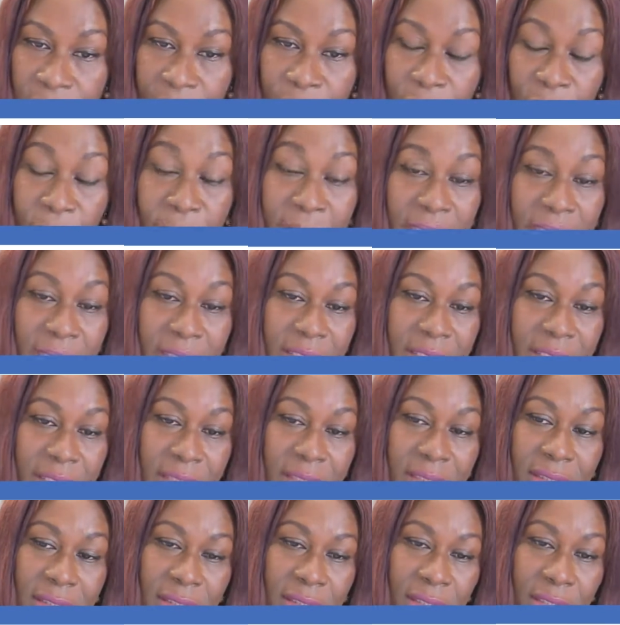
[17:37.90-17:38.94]
permanent,
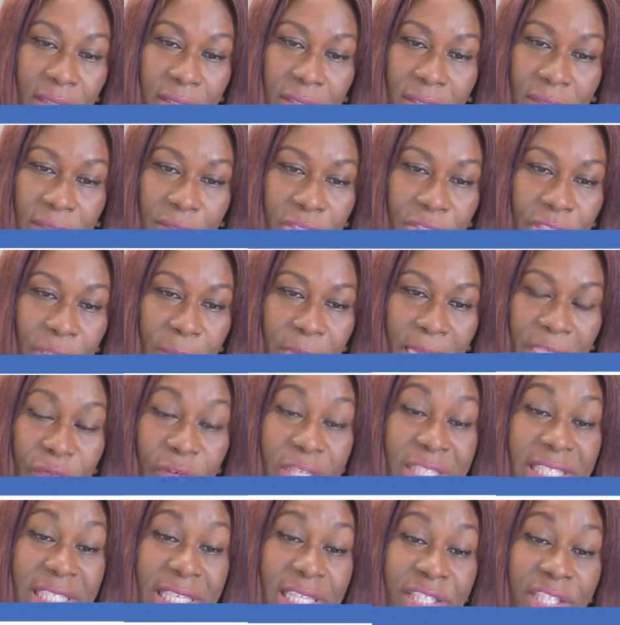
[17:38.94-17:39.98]
some kind of
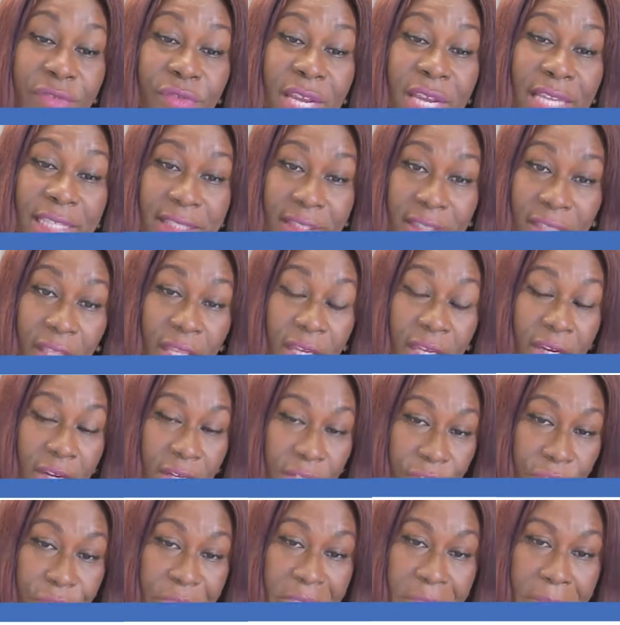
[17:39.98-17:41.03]
residency rights in another
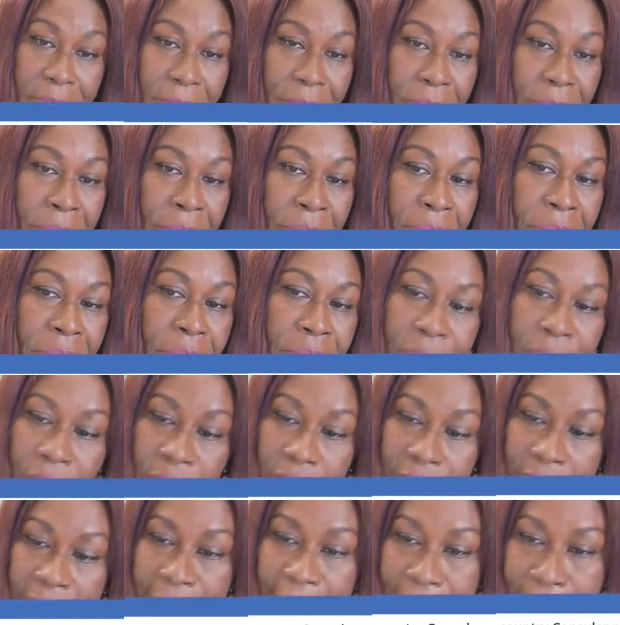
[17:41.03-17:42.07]
country.
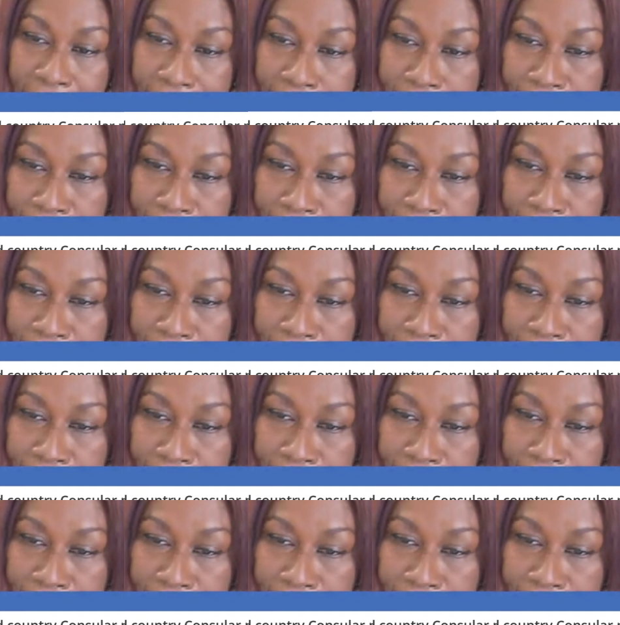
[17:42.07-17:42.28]
Okay?